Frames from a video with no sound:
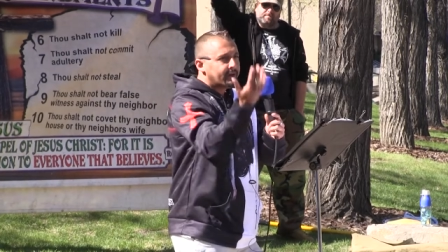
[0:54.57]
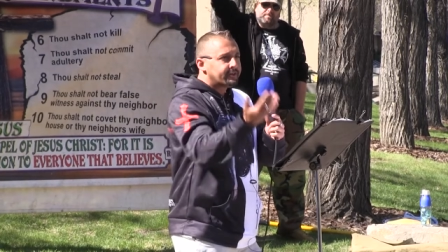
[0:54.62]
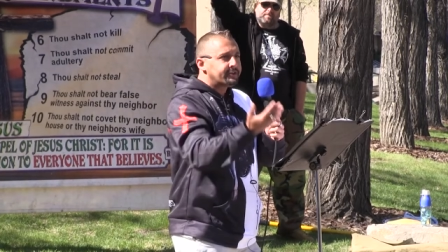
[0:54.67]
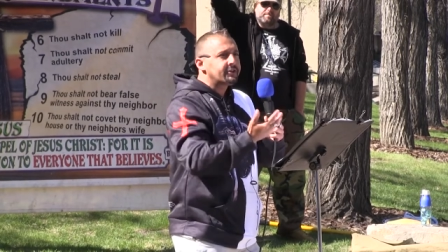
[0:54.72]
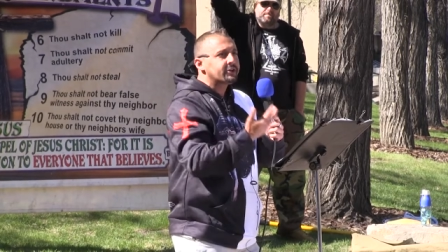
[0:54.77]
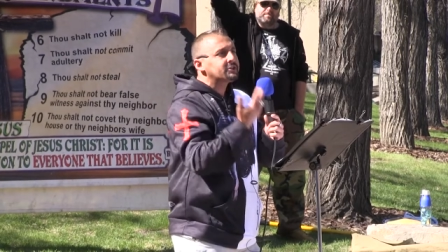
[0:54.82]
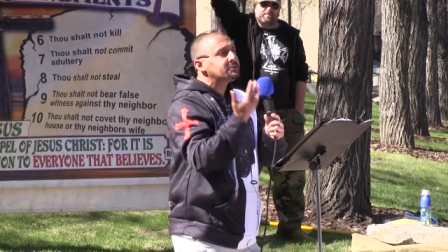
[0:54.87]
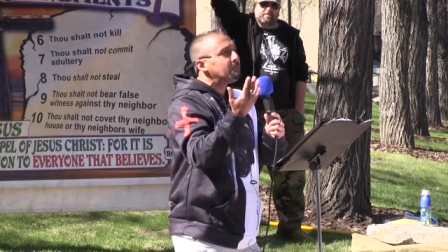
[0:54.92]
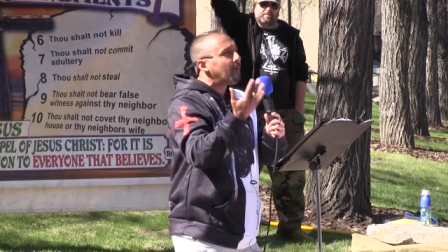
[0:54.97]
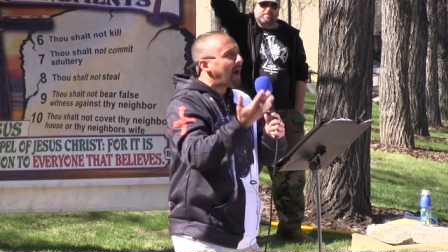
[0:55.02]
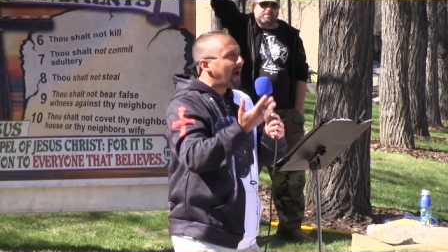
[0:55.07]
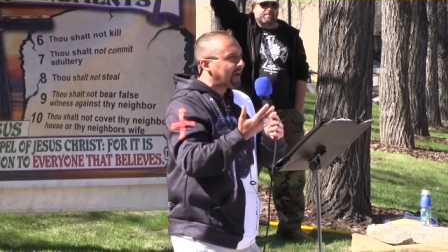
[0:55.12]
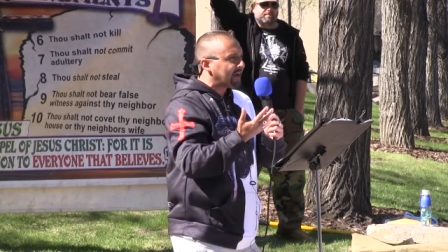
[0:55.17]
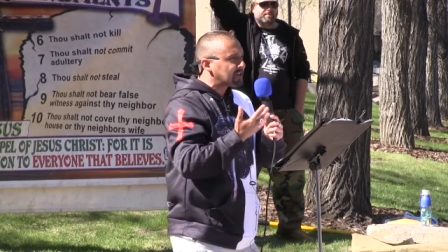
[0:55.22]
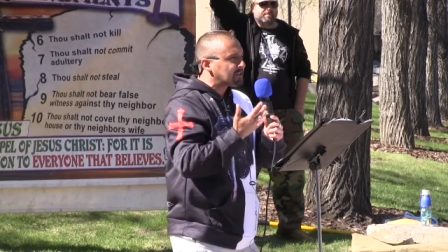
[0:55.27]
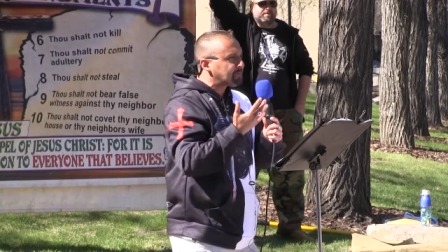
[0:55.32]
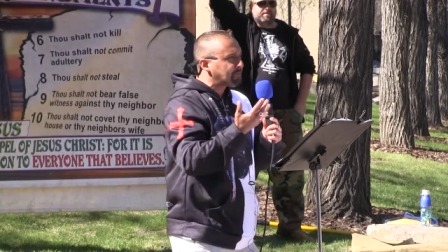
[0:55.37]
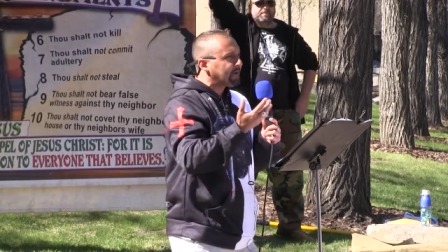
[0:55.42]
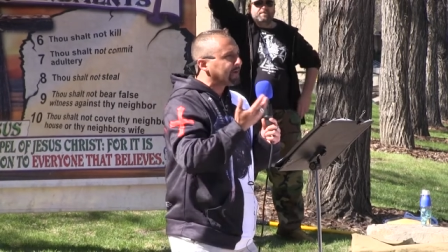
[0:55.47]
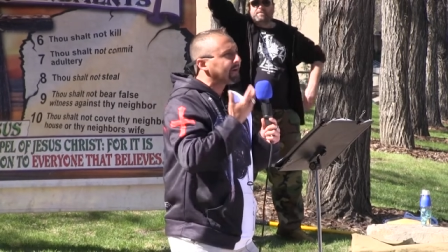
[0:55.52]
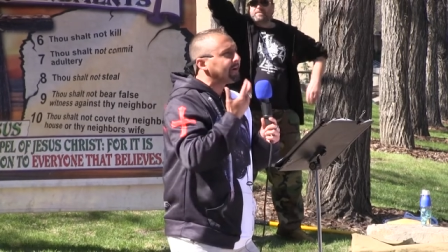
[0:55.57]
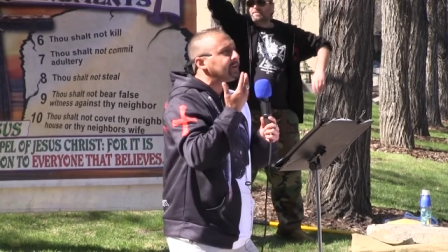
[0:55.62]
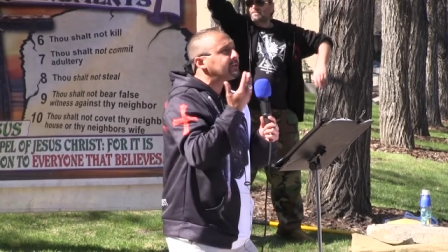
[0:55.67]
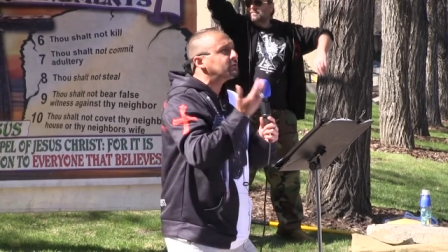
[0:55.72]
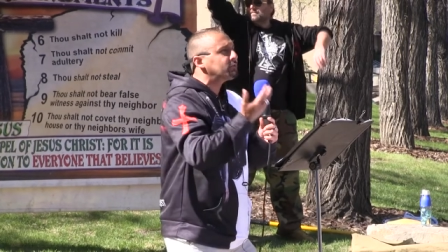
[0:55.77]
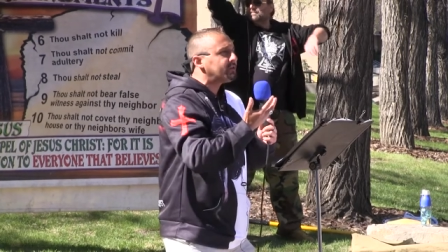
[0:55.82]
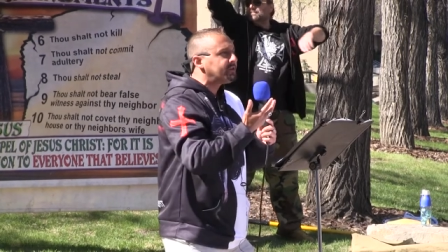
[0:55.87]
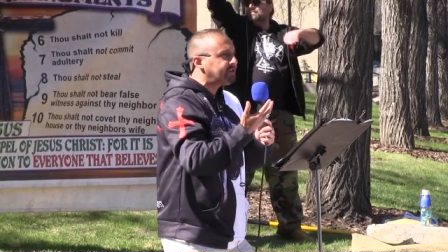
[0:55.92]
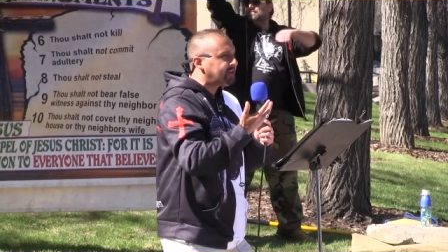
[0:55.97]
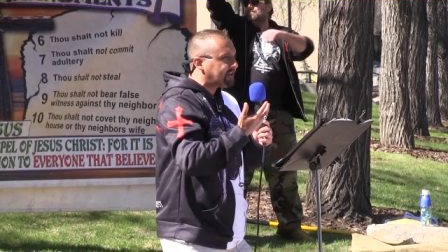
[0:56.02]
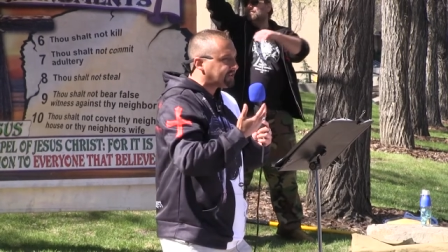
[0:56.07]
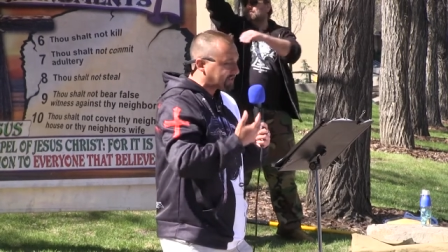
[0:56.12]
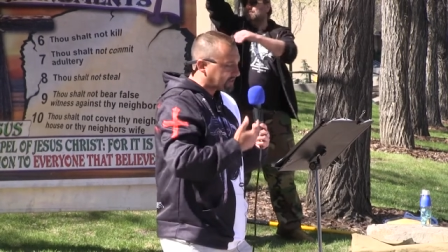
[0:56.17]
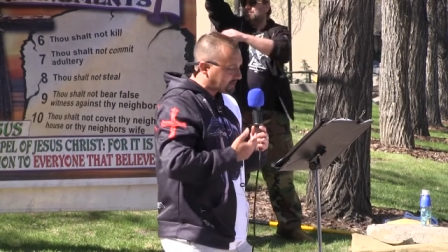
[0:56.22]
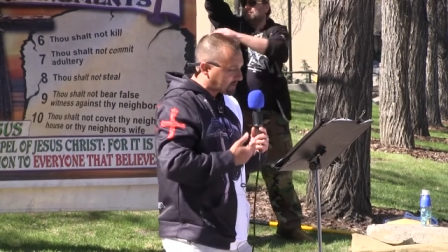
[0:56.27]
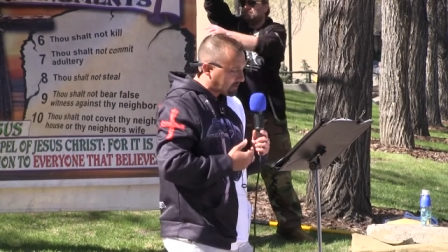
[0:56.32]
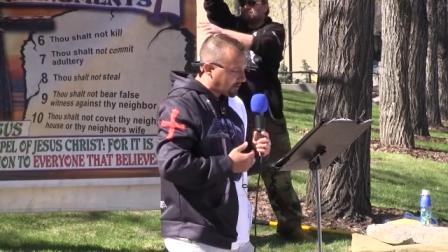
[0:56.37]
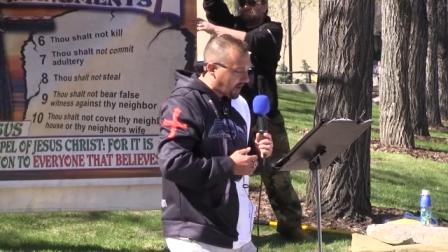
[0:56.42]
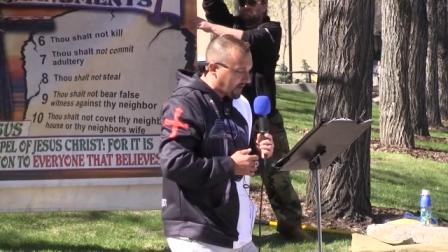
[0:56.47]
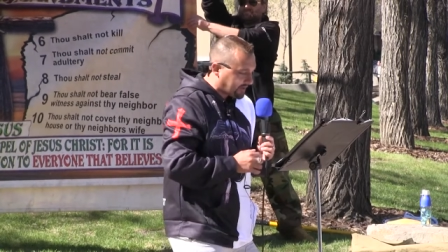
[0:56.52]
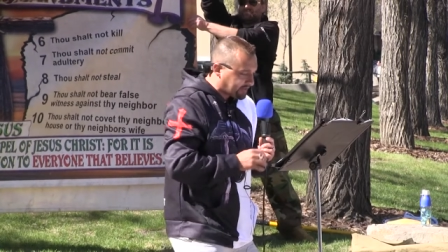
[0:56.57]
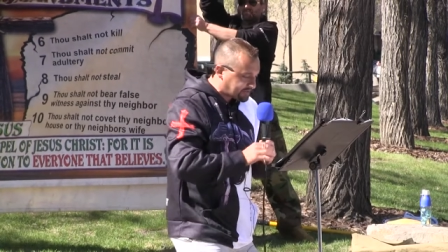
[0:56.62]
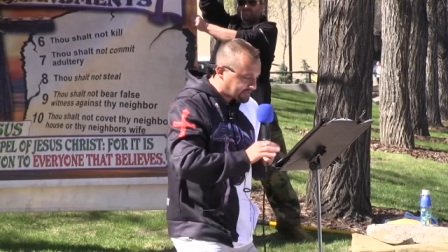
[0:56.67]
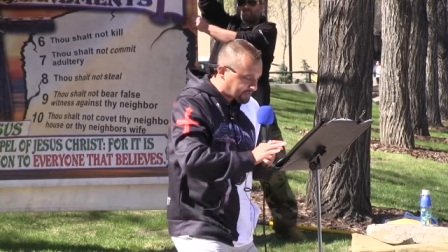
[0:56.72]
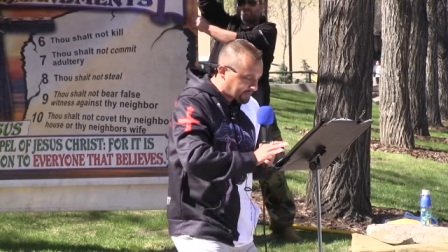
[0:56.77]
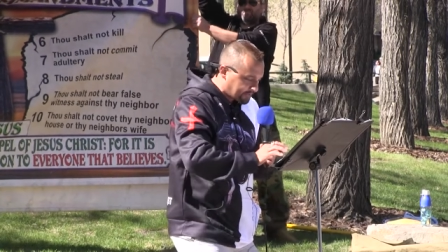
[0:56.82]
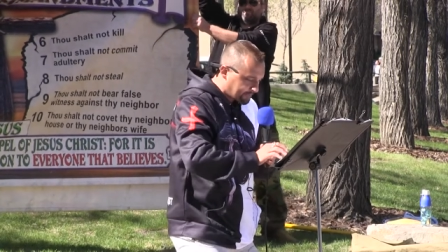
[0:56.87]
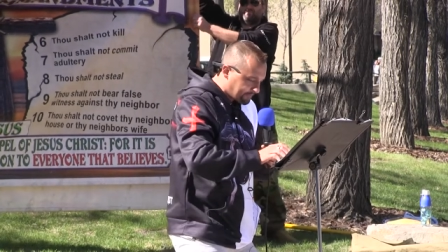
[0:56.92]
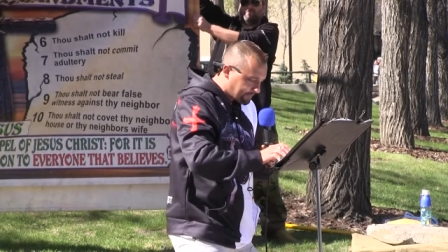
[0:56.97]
just my experience with Jesus Christ.